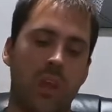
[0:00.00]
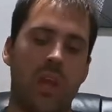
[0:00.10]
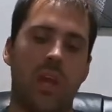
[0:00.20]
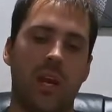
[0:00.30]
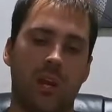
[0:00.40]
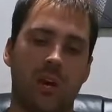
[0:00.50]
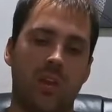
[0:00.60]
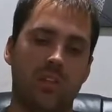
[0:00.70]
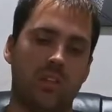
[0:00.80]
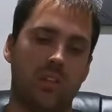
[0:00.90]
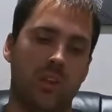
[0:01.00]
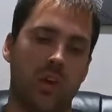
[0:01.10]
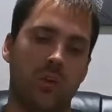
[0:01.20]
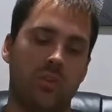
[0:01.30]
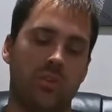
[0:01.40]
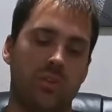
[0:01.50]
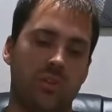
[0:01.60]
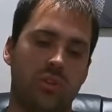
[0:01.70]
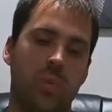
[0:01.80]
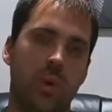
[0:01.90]
And it causes the nose to
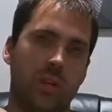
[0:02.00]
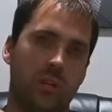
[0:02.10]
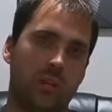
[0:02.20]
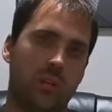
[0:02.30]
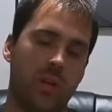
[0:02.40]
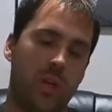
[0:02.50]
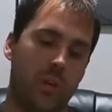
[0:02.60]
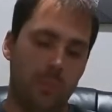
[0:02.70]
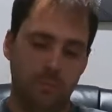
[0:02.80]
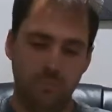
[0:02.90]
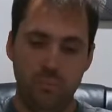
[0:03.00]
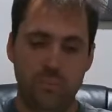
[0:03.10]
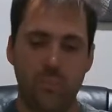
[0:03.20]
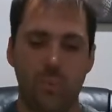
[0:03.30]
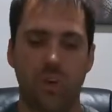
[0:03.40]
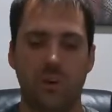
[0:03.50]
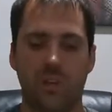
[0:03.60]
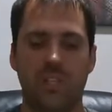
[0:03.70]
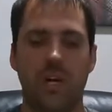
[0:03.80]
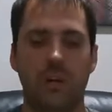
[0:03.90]
twist when you
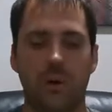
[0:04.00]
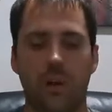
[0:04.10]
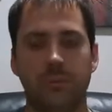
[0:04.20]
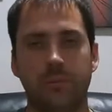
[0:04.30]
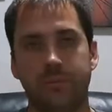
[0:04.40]
accelerate.